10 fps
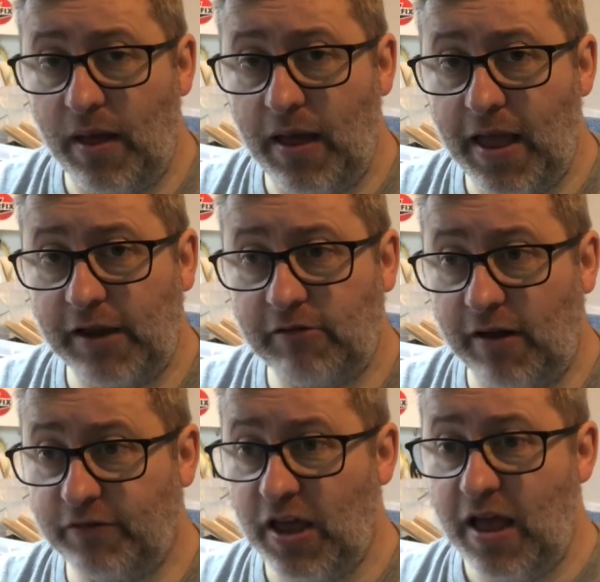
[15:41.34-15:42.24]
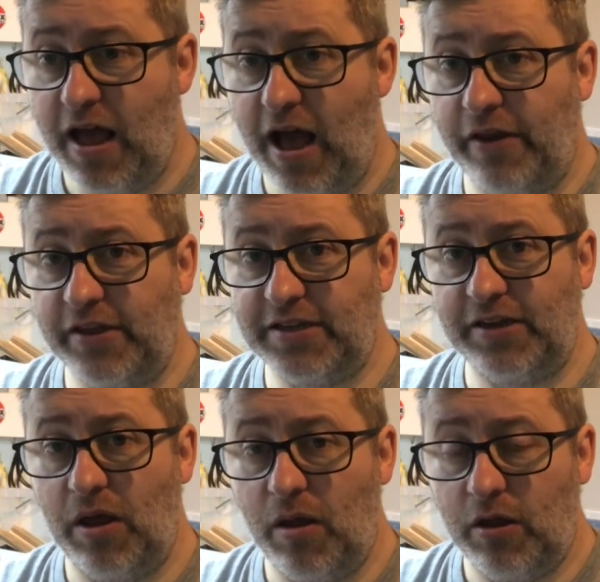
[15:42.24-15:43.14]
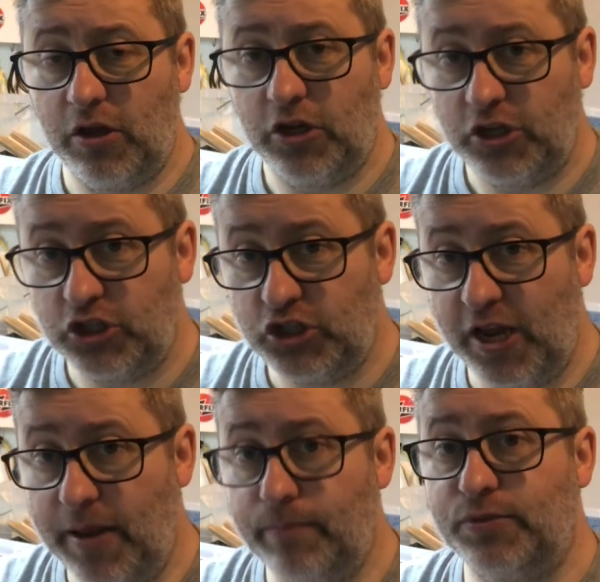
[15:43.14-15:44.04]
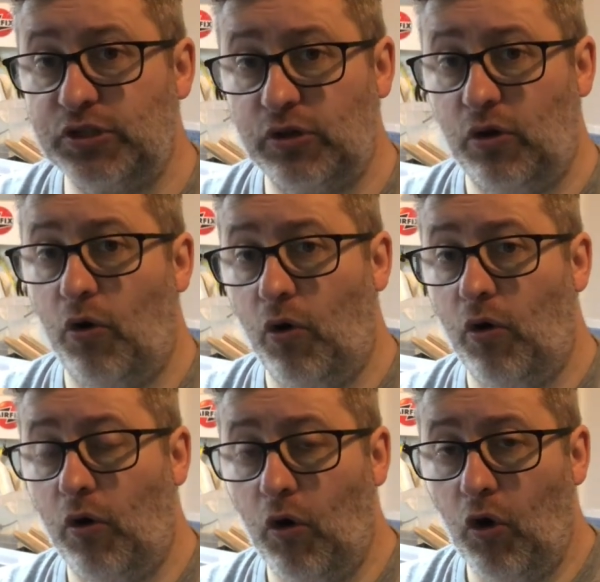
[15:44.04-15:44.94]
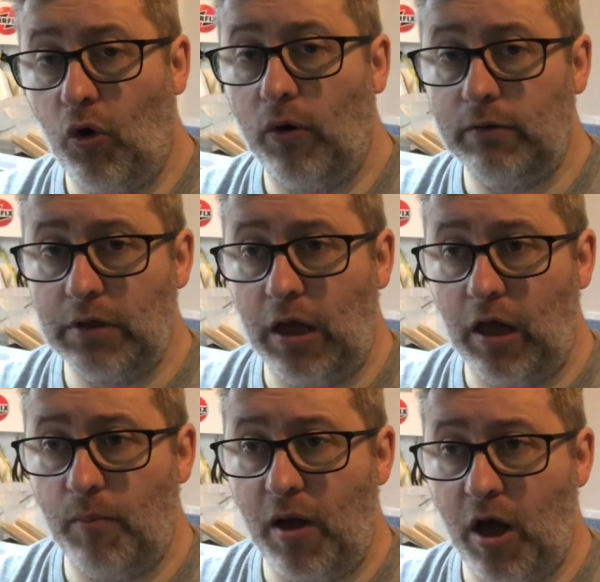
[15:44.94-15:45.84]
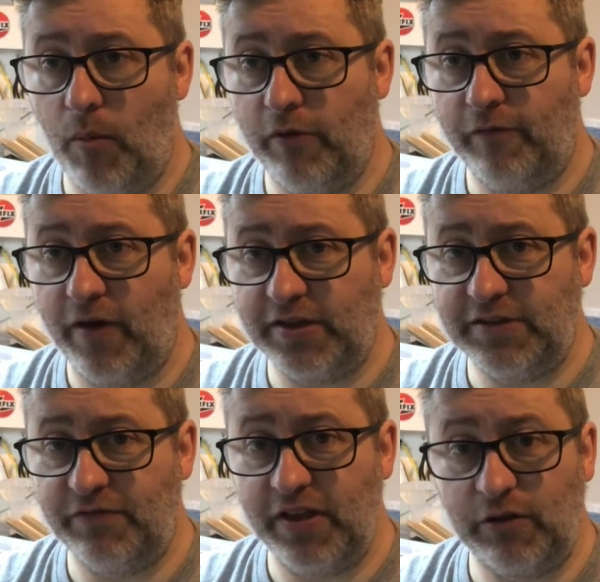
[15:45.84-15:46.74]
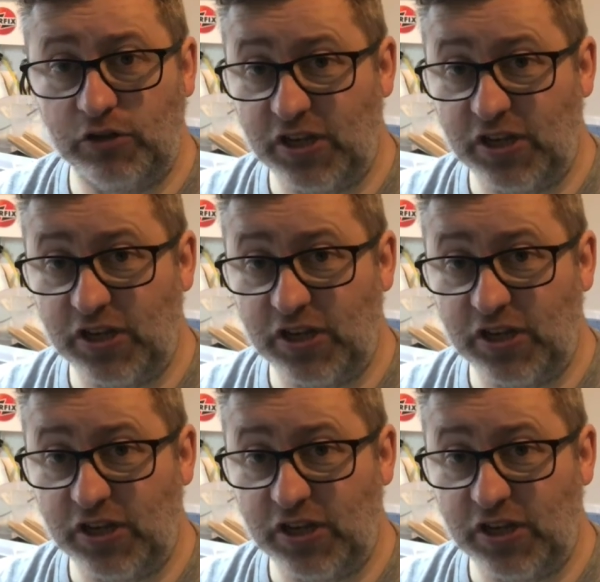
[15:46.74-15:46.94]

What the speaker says: aircraft, and I did ships or armoured fighting vehicles.